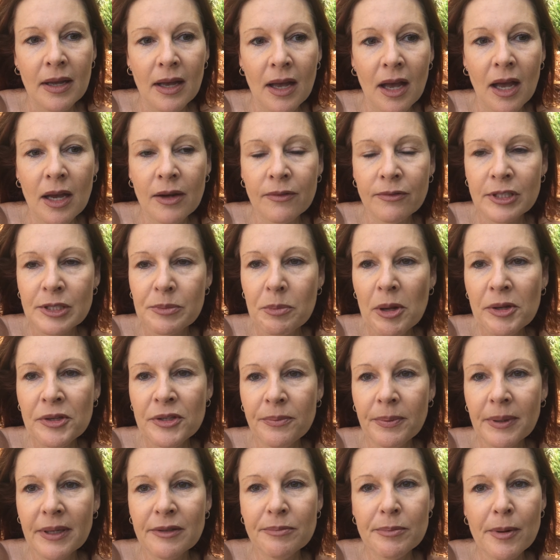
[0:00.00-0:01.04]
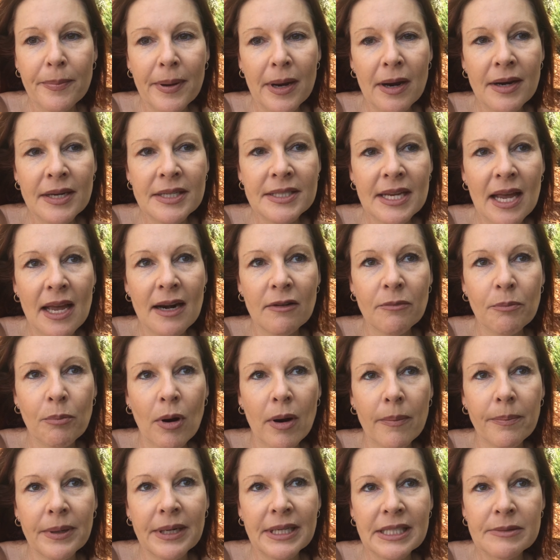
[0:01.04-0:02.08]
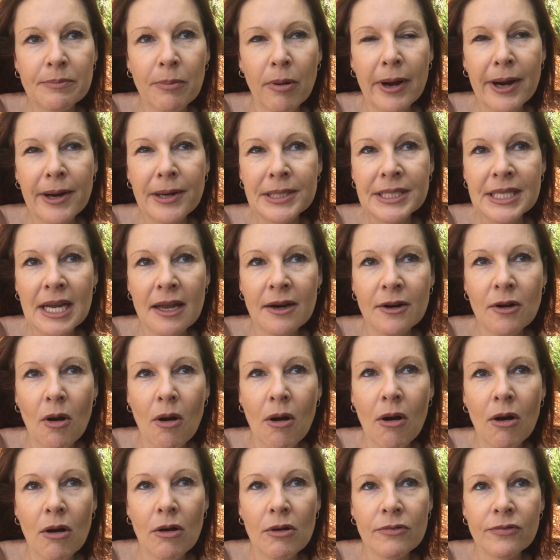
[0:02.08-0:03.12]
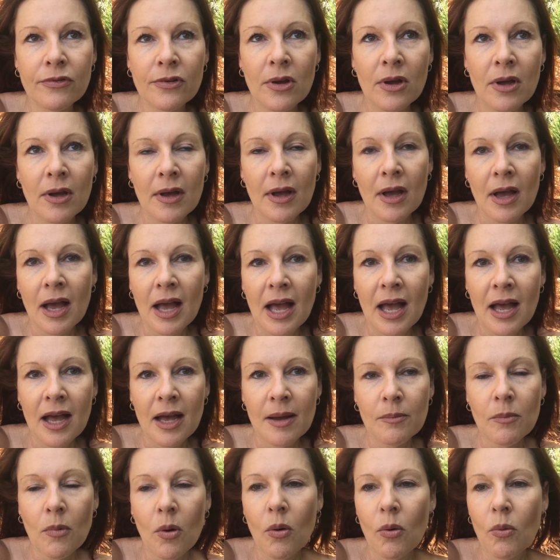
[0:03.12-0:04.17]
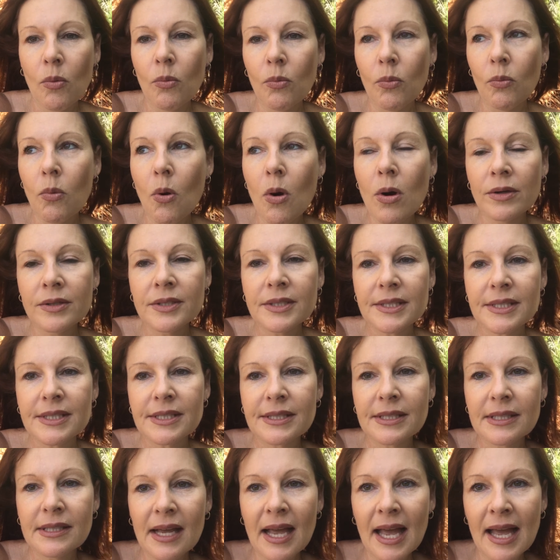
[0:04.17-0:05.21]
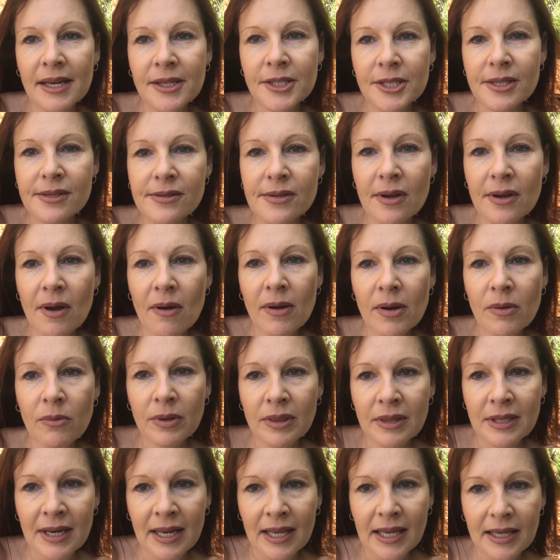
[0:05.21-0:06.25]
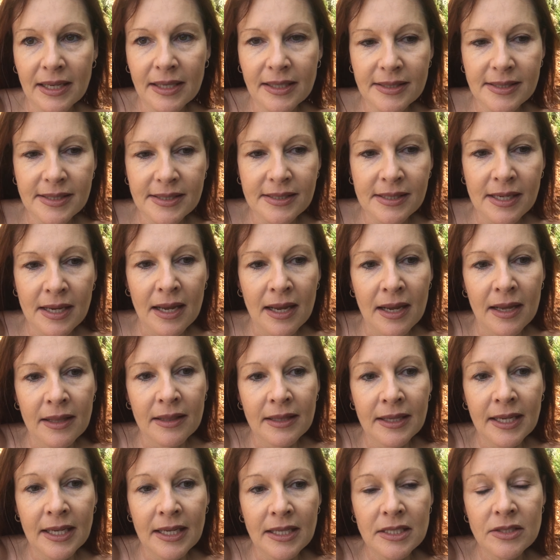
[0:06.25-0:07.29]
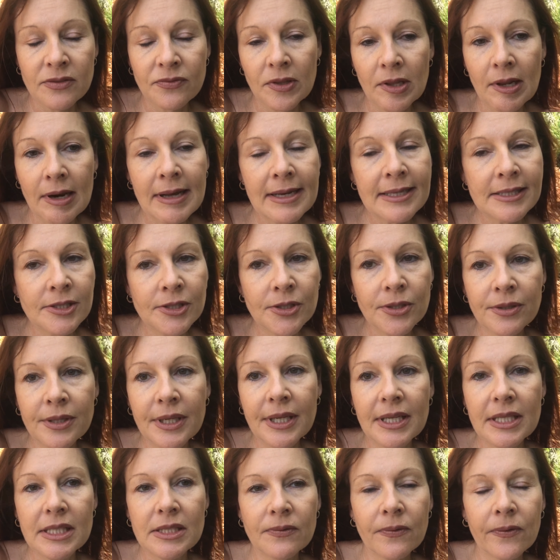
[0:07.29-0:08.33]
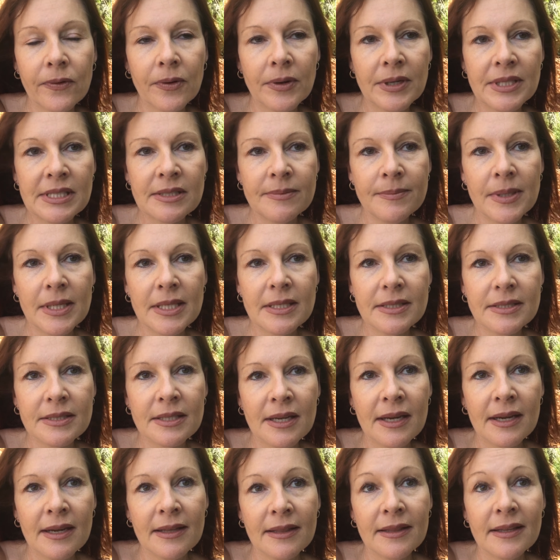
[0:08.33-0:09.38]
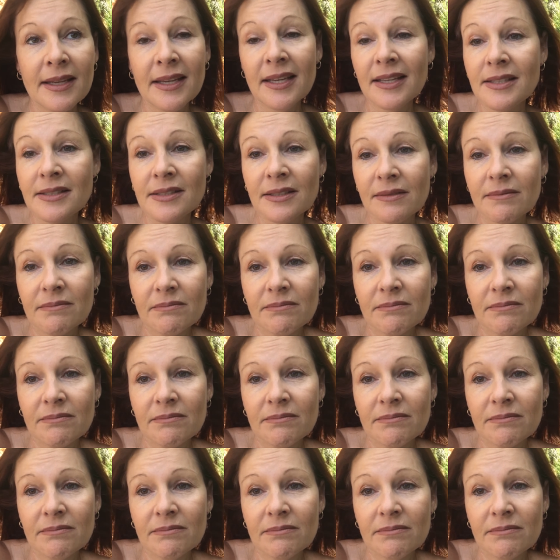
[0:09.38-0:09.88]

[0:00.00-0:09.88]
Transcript: responsibilities, but paring down of properties, paring down of wants, and just going with needs. The kids, for the last 2 years for Christmas, the kids